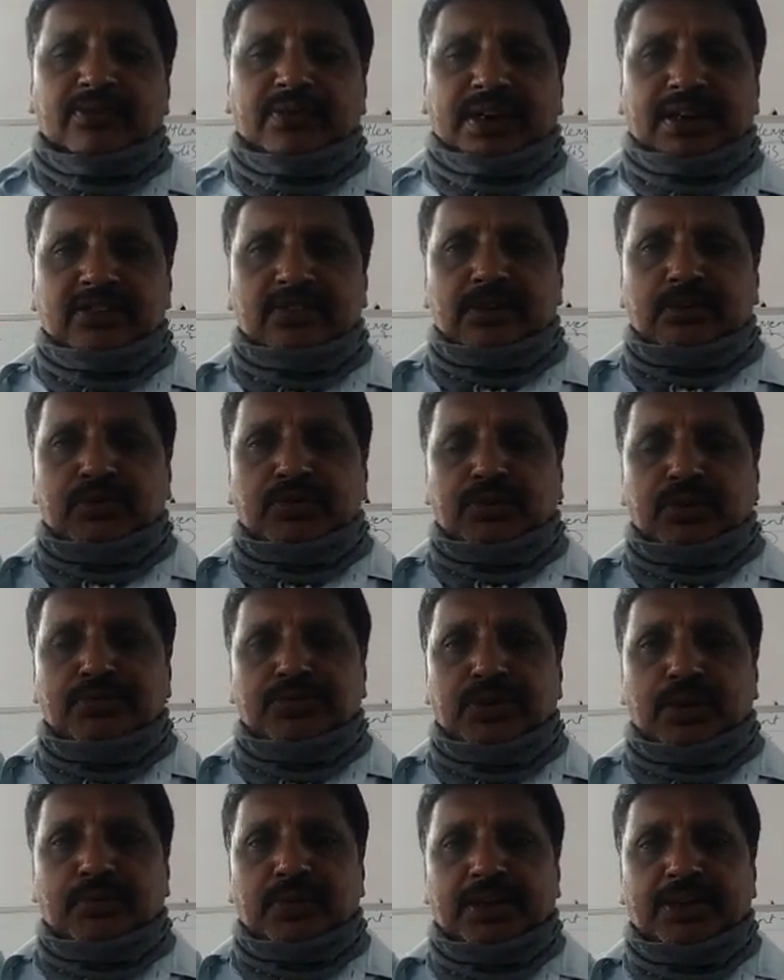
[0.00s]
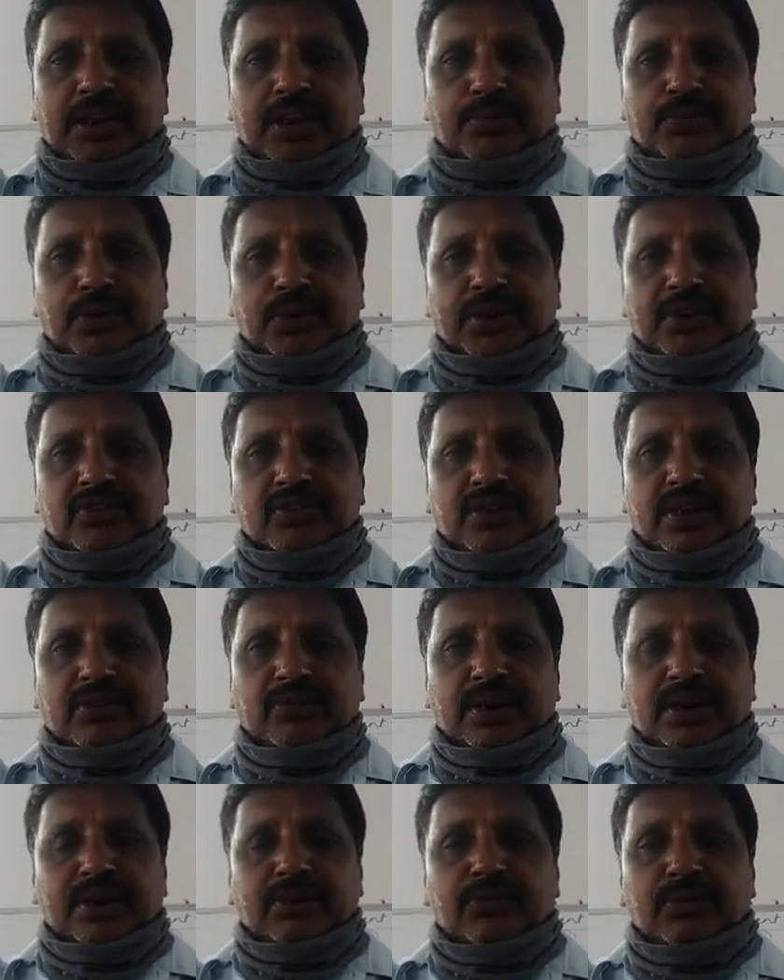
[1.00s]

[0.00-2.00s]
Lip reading: For example, Shamshabad Airport is there.